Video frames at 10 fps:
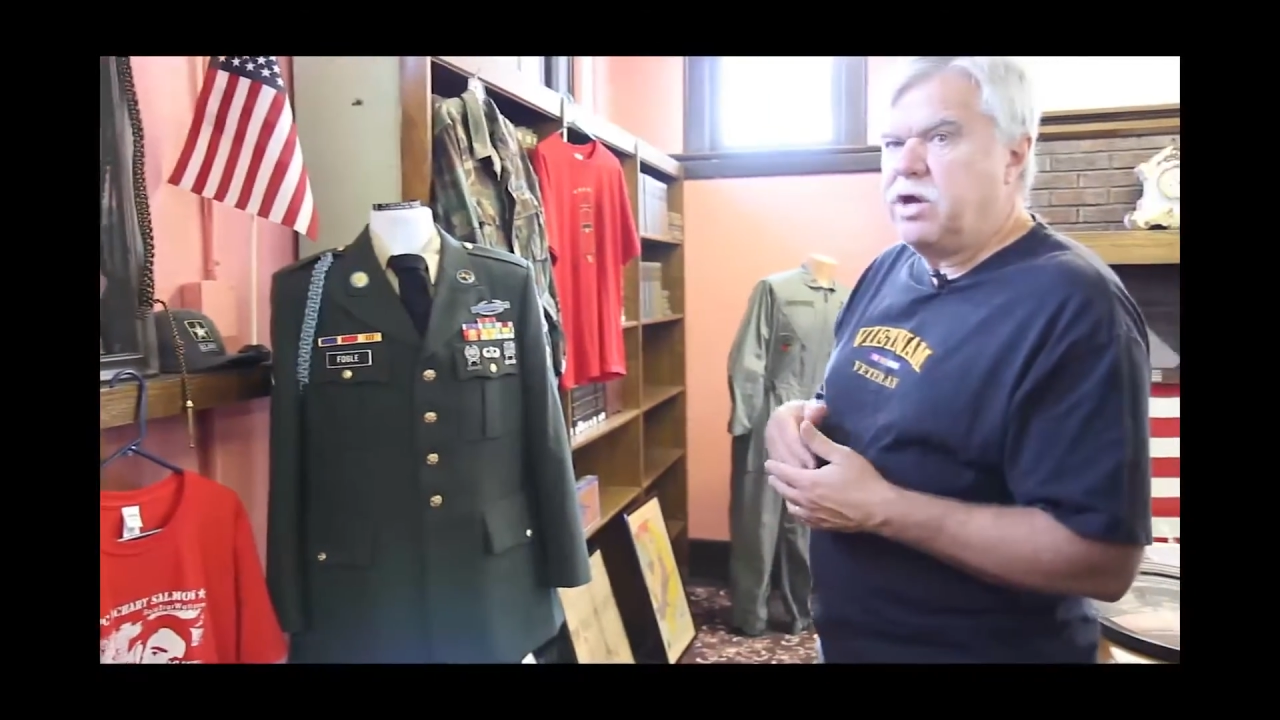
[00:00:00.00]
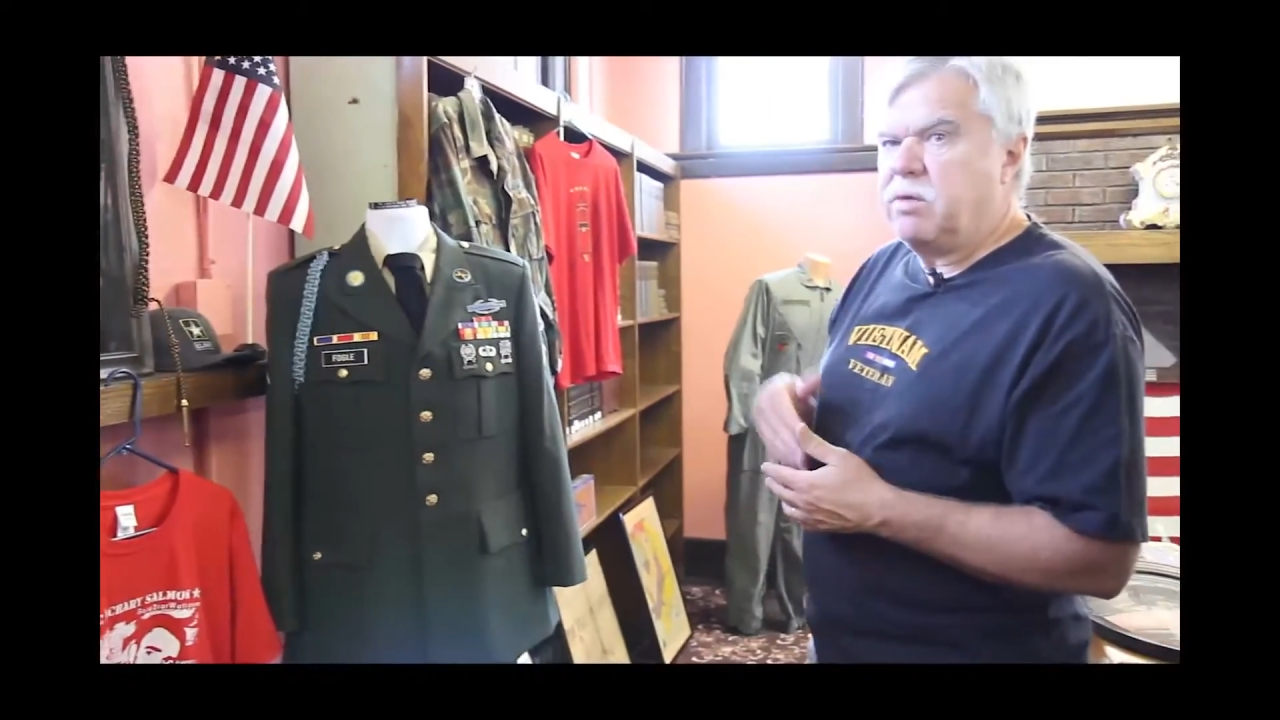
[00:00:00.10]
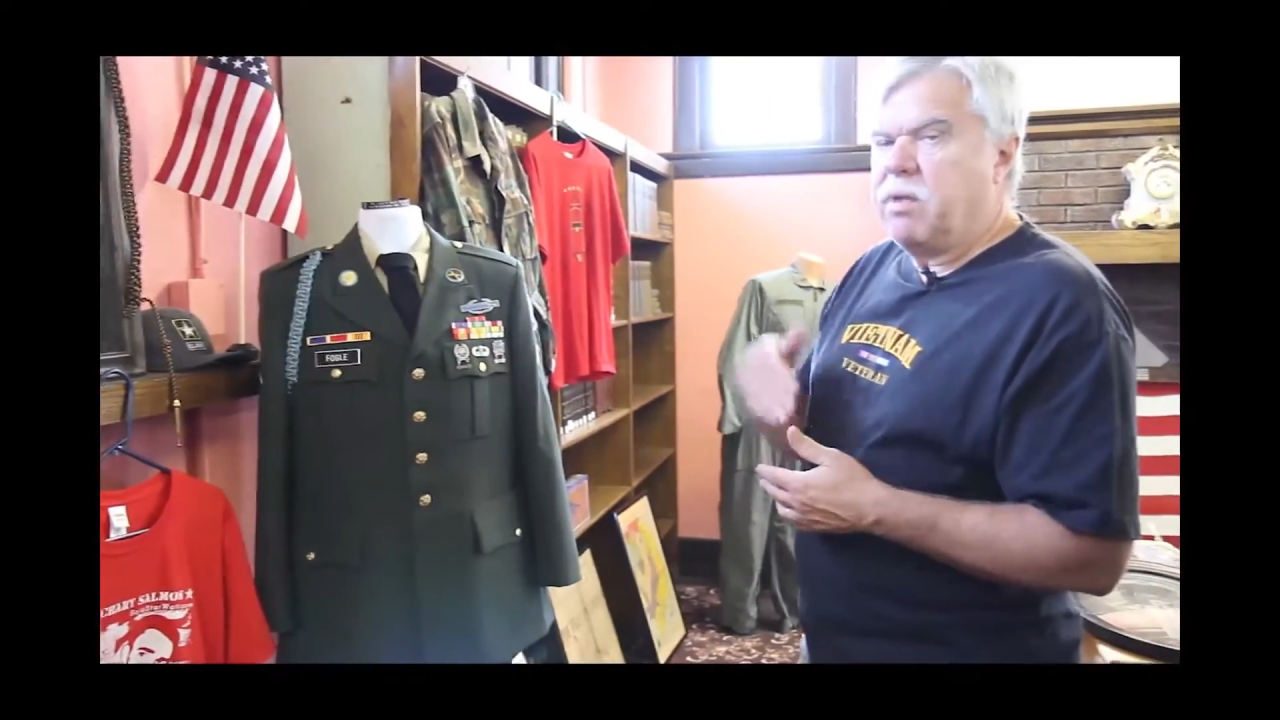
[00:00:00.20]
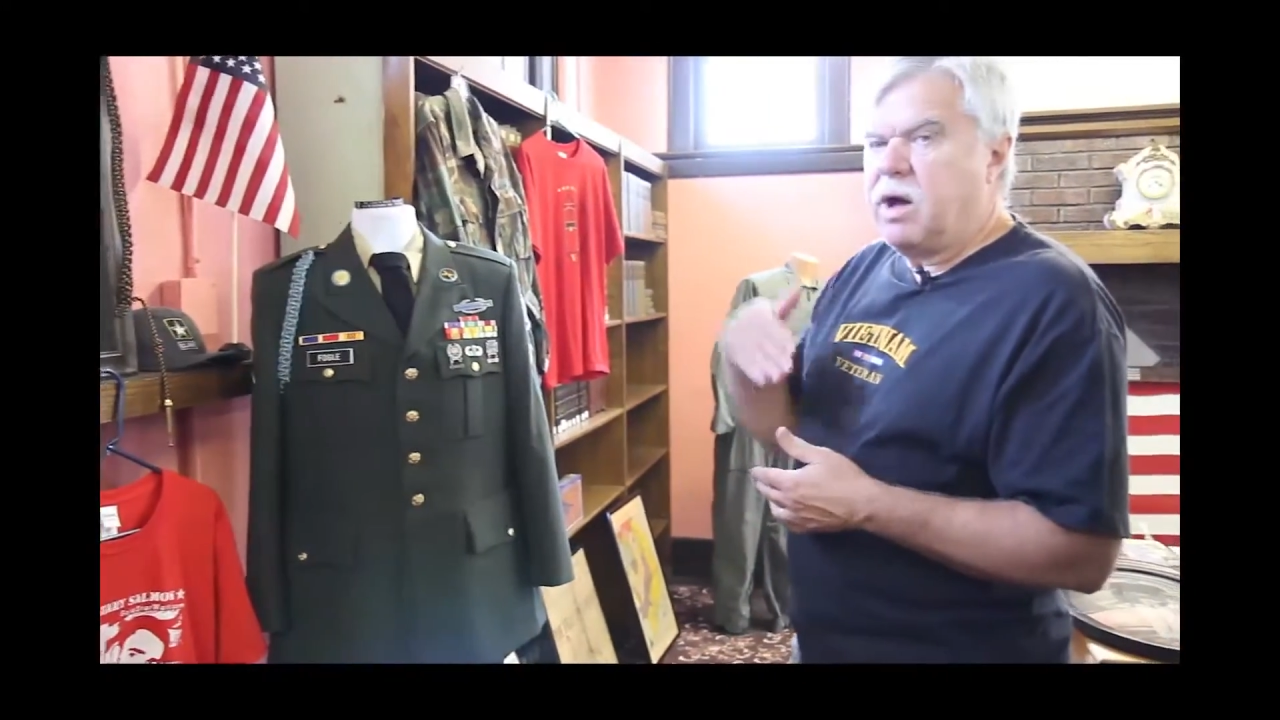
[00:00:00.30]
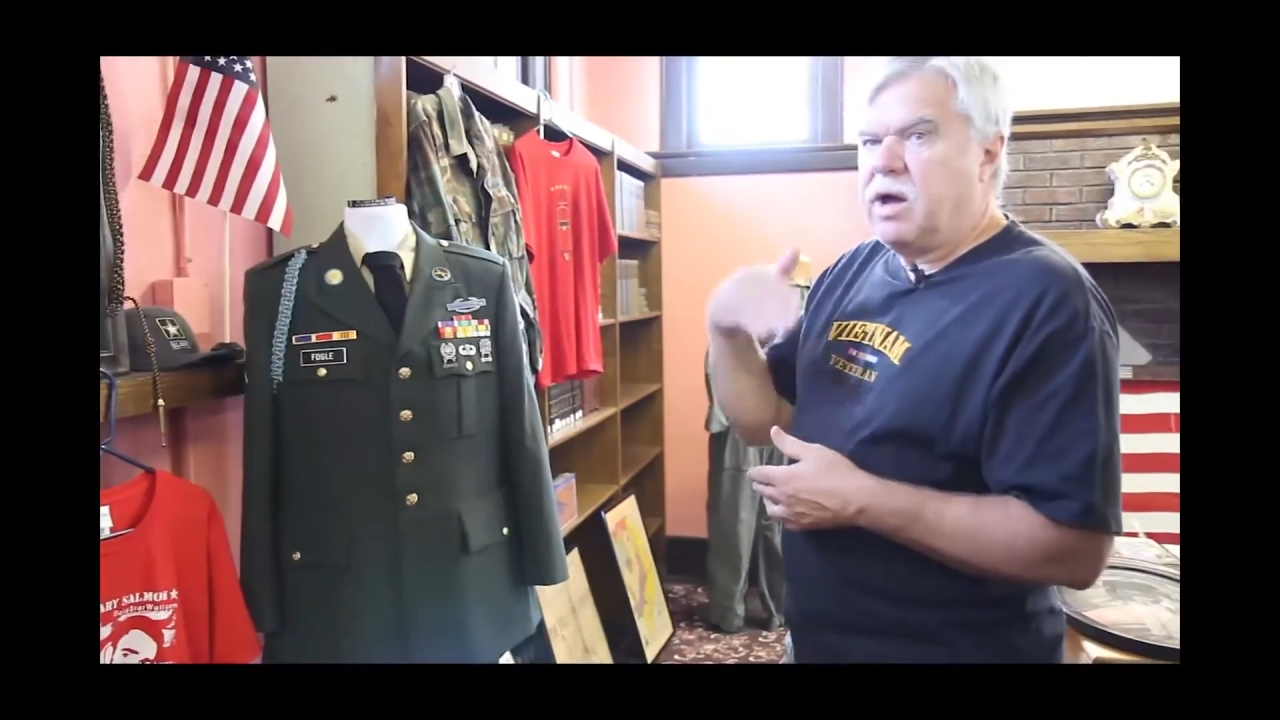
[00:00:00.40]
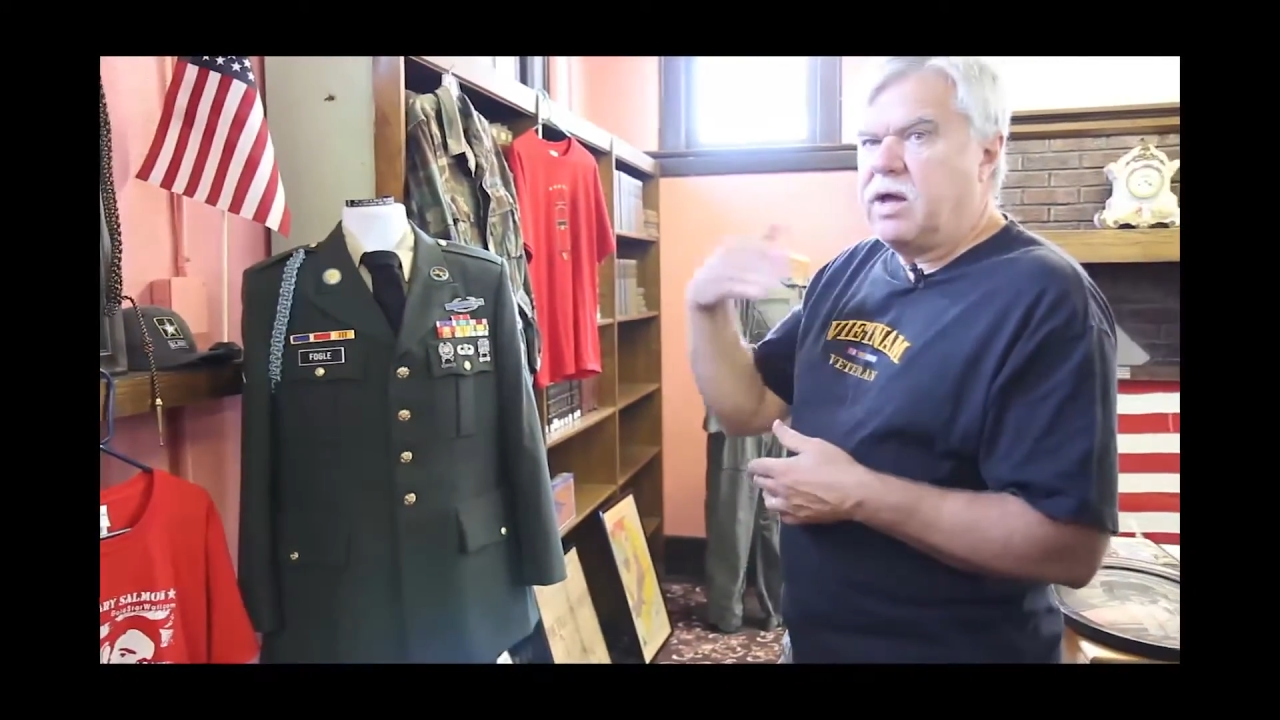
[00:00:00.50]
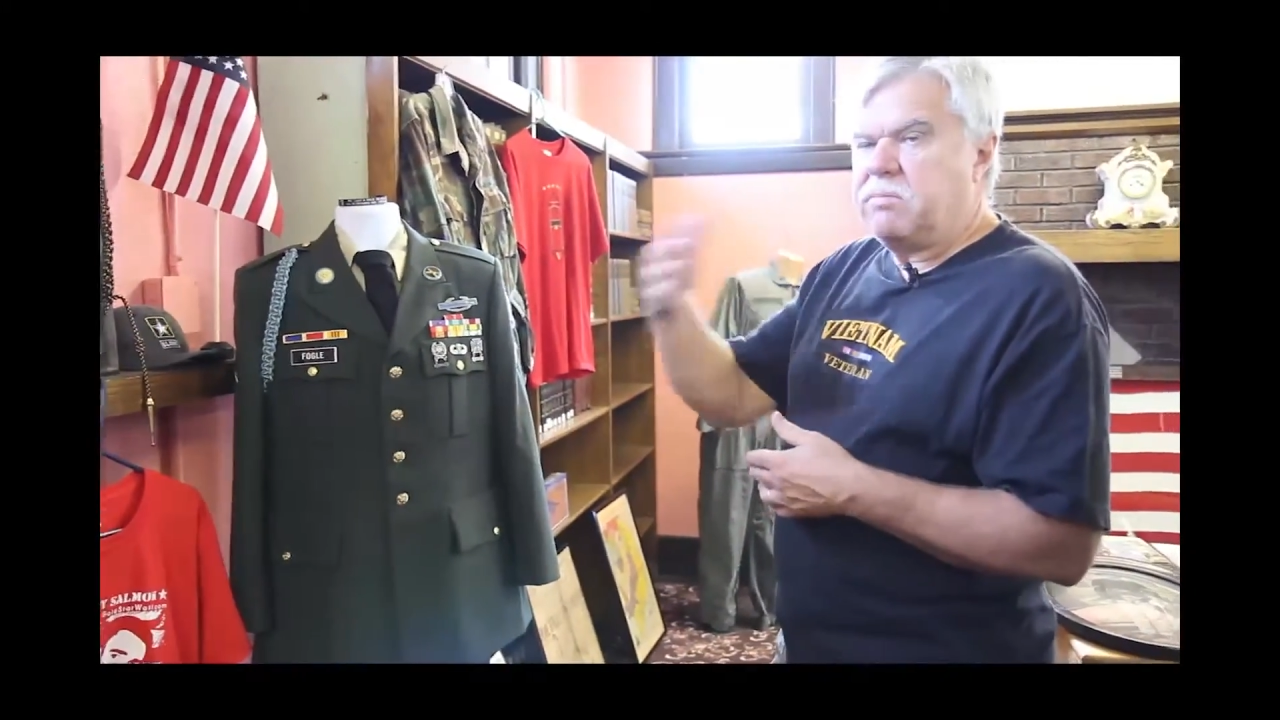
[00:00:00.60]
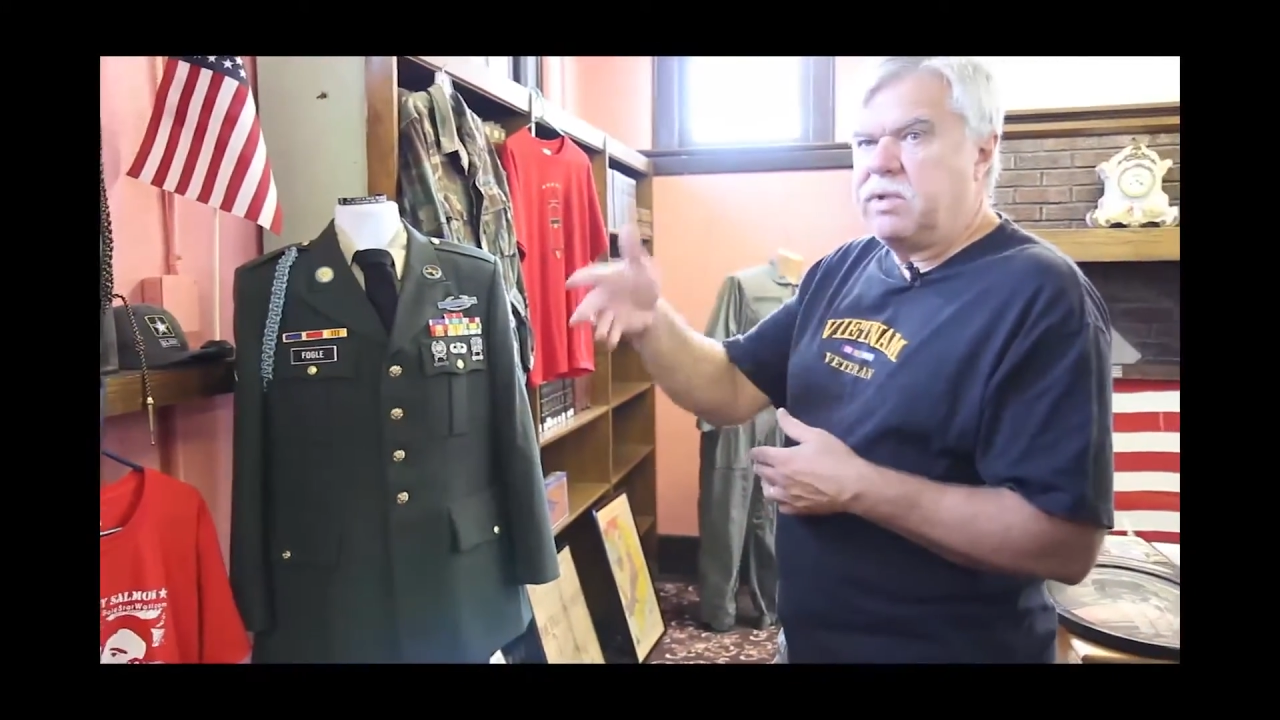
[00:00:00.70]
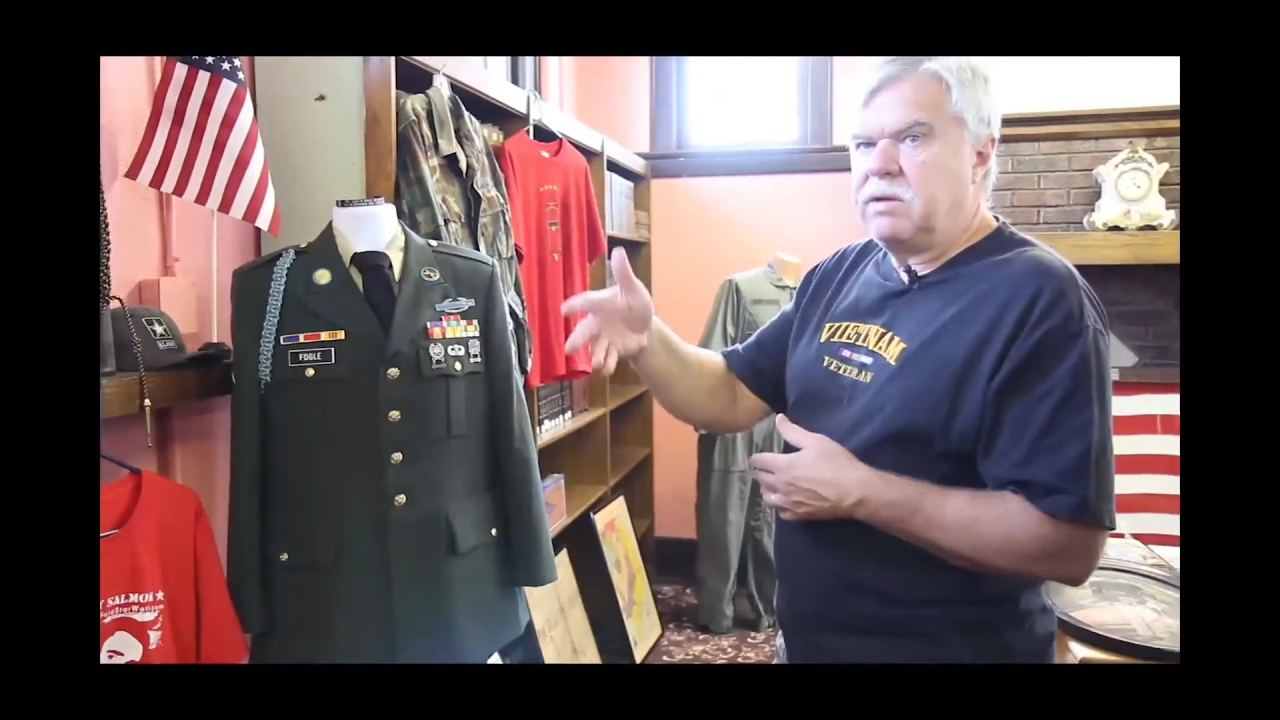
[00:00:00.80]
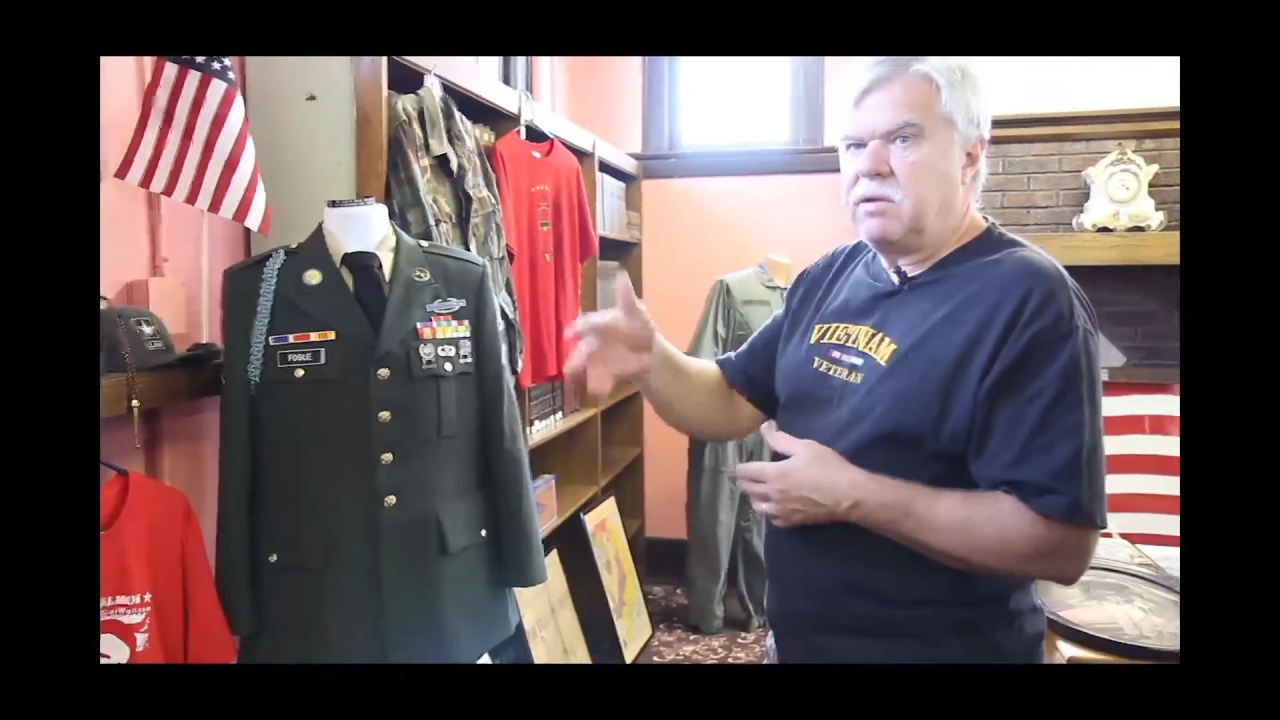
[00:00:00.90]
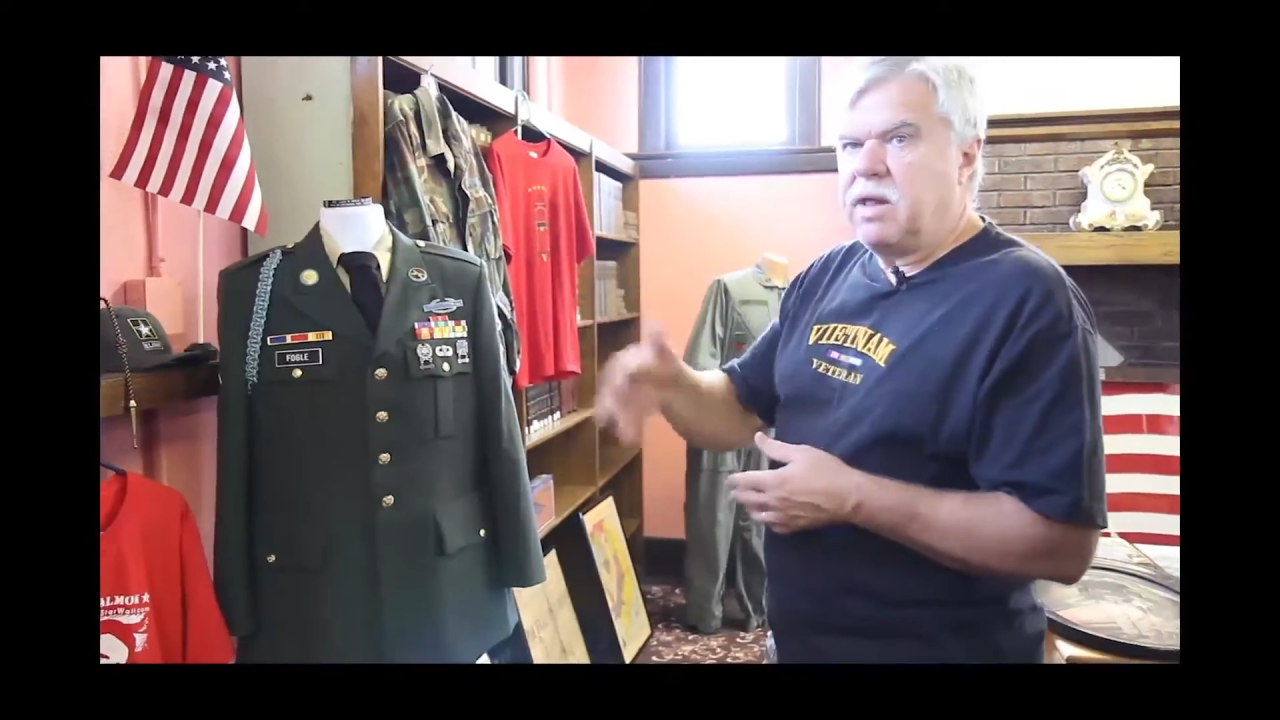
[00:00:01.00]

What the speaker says: been a year behind,